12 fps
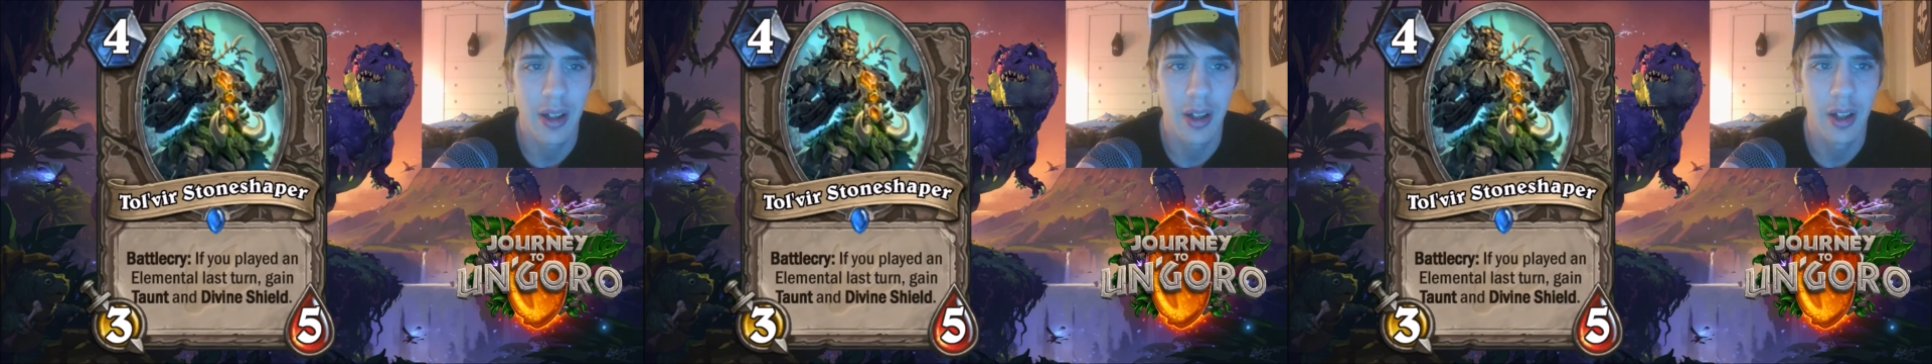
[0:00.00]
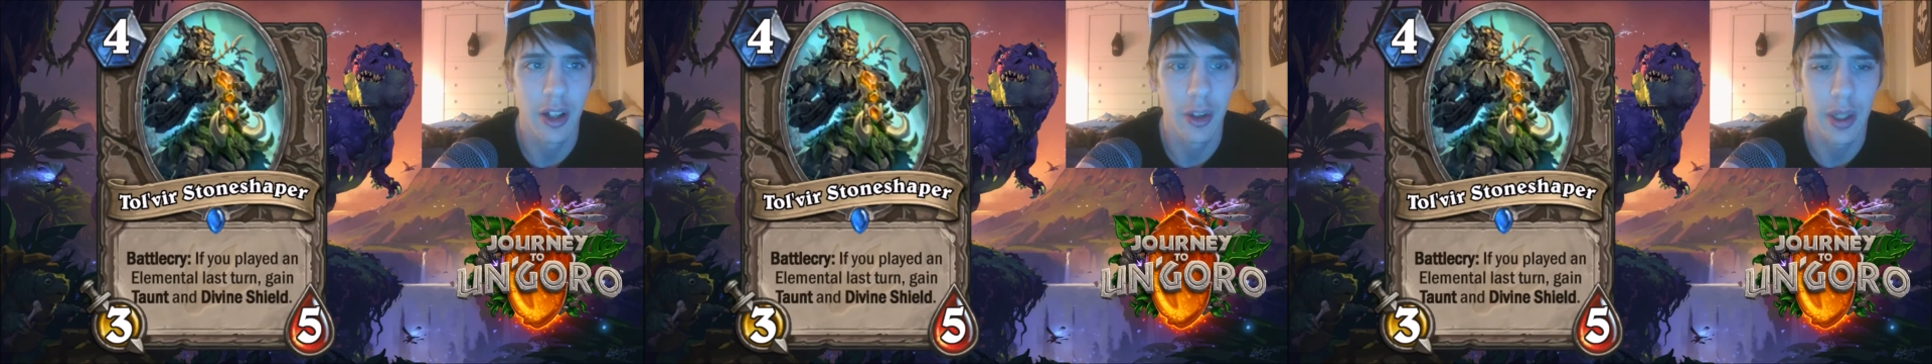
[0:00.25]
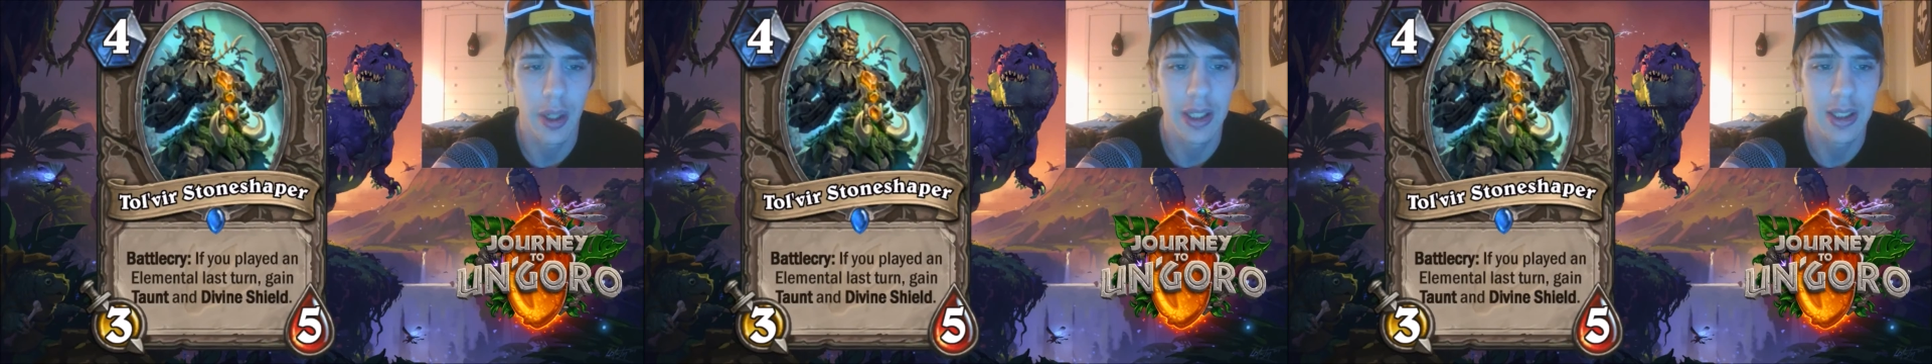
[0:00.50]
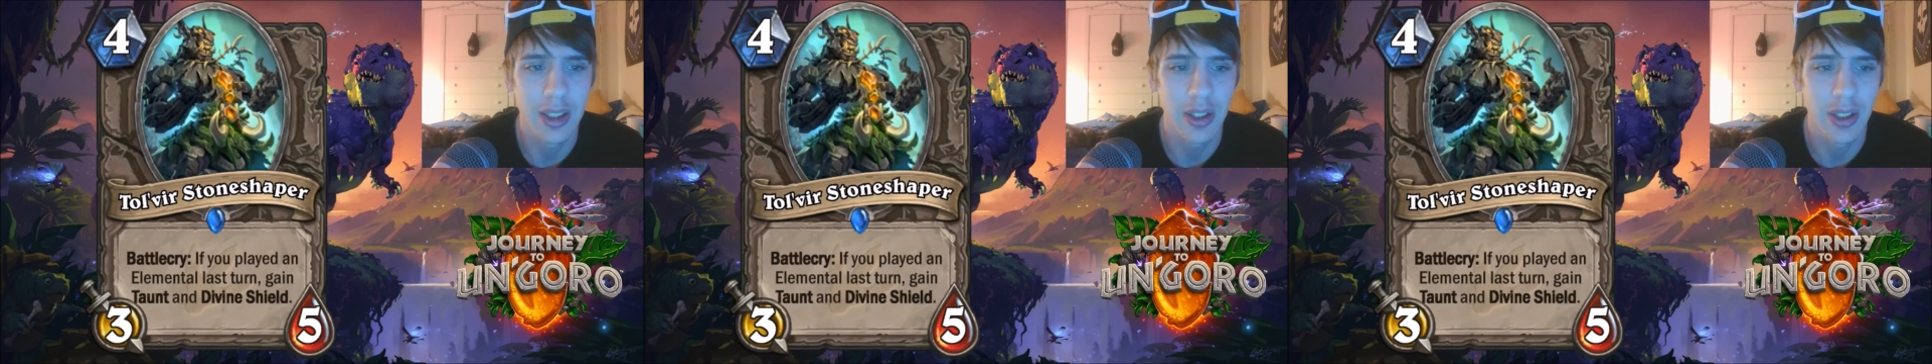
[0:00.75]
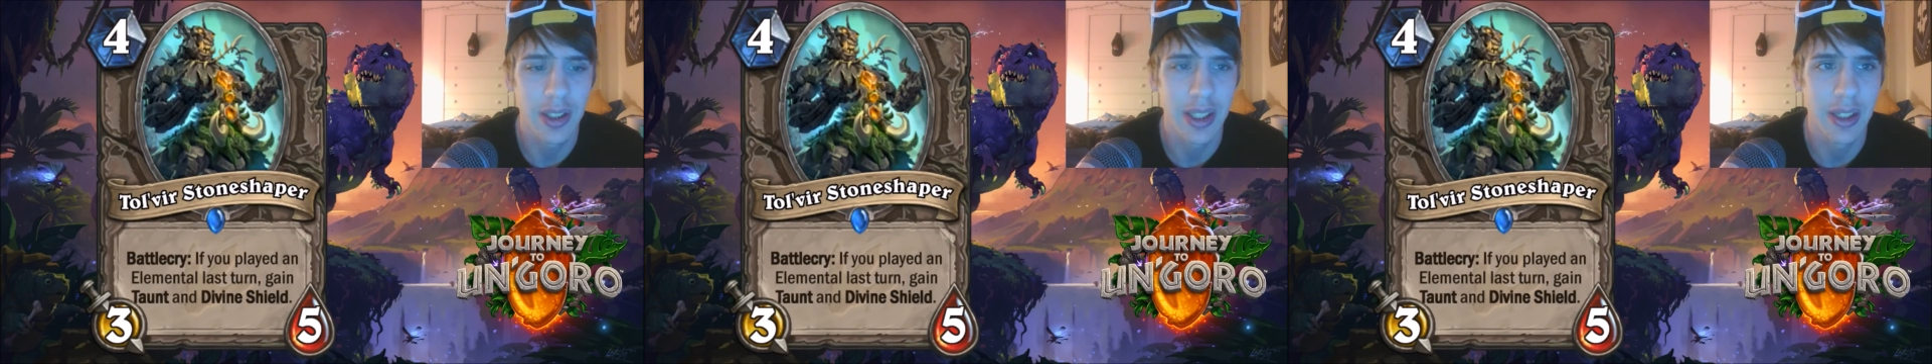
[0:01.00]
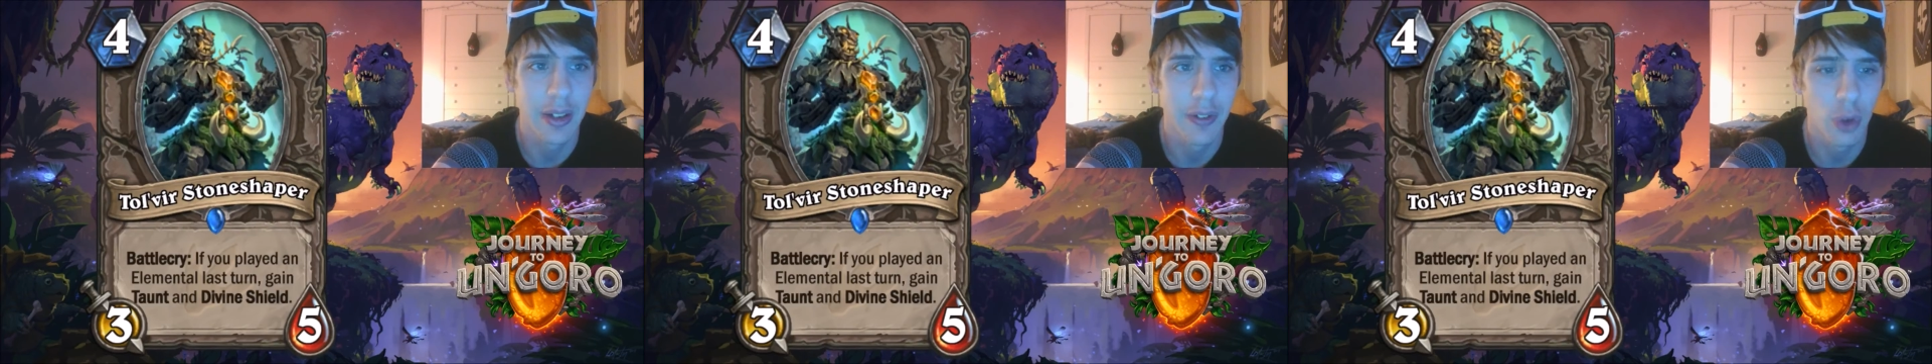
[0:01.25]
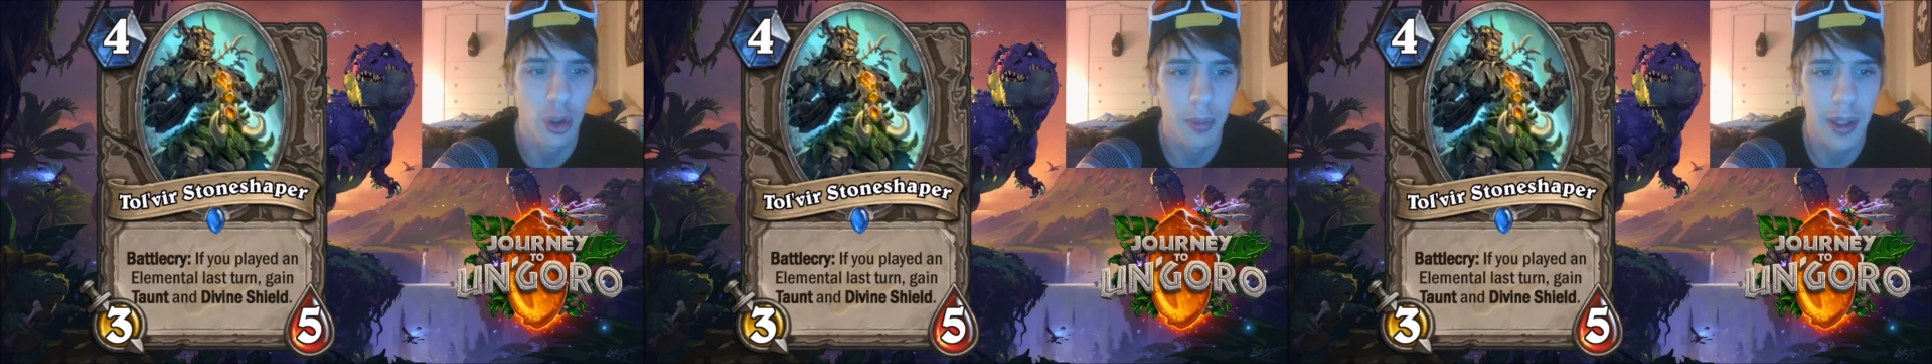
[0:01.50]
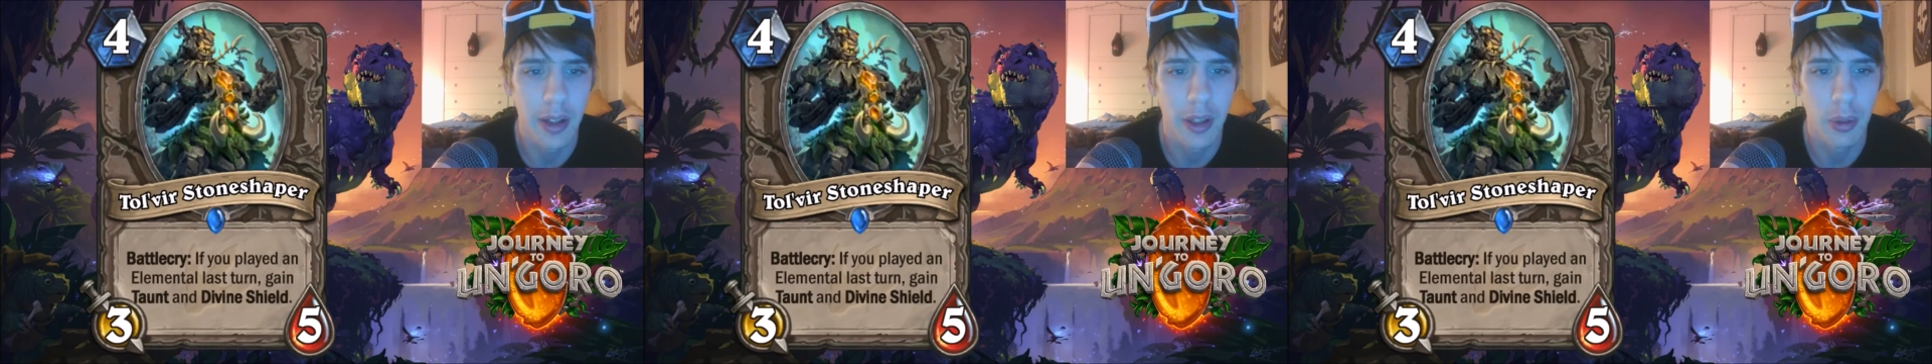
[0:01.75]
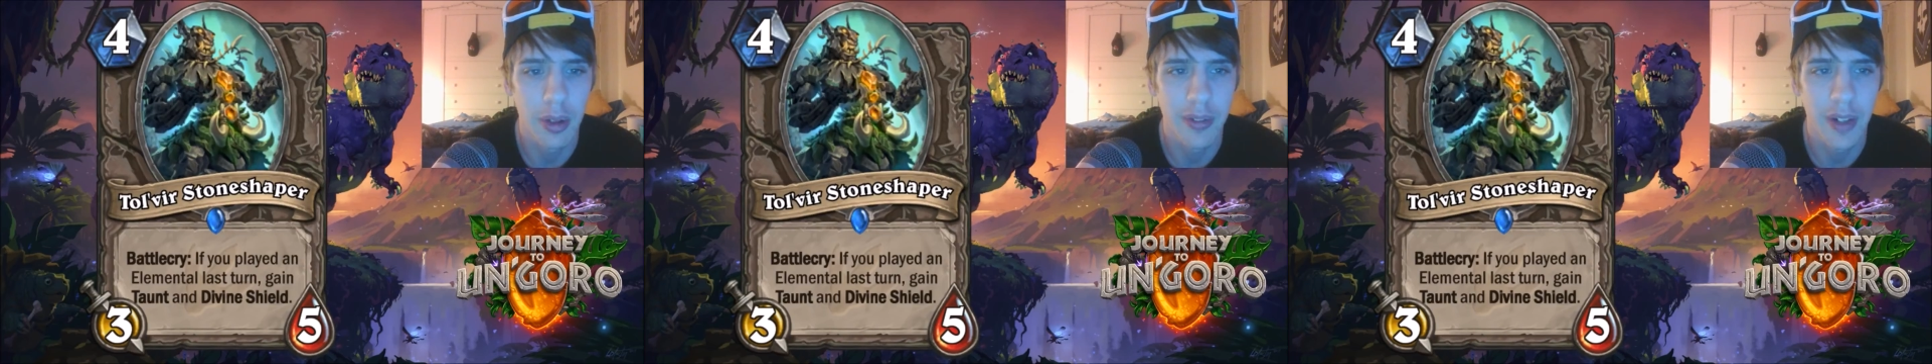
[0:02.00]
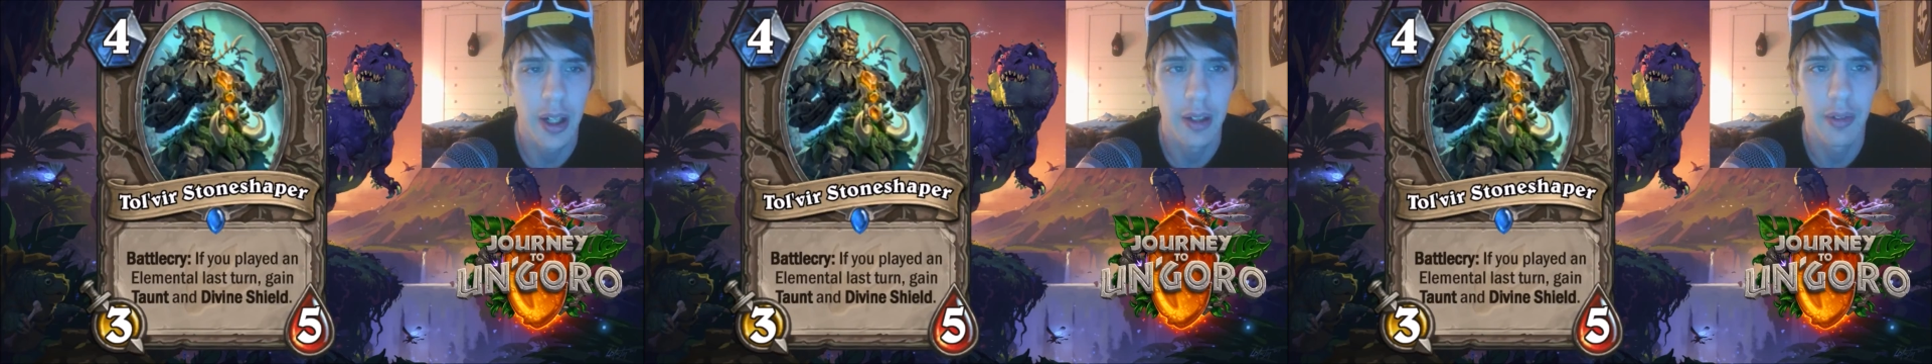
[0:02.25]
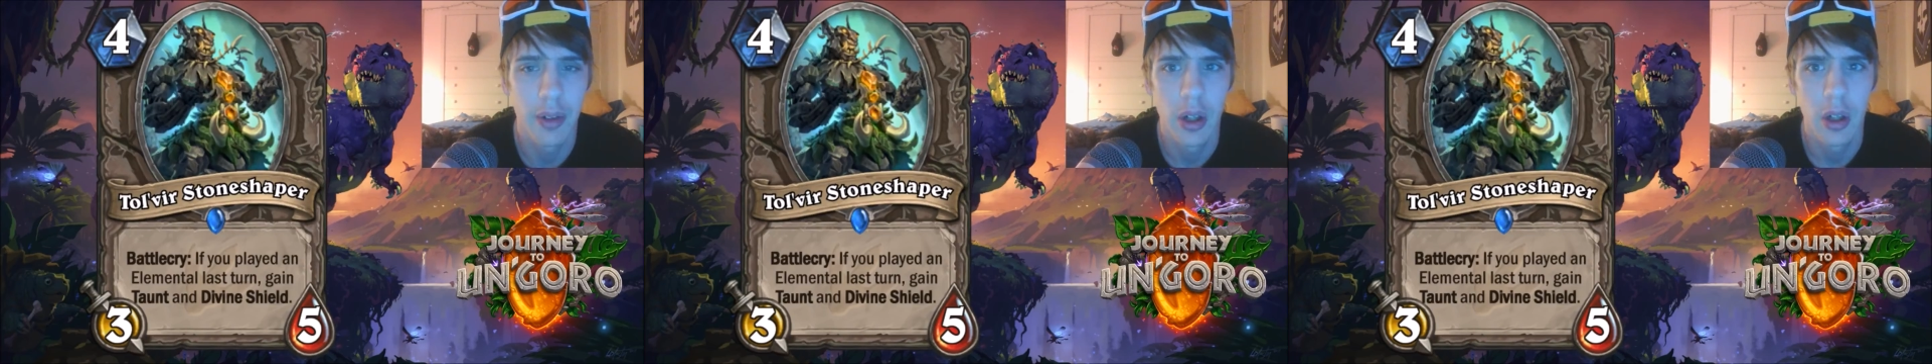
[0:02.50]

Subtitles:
Otherwise, it's just in a 4 mana, 3/5,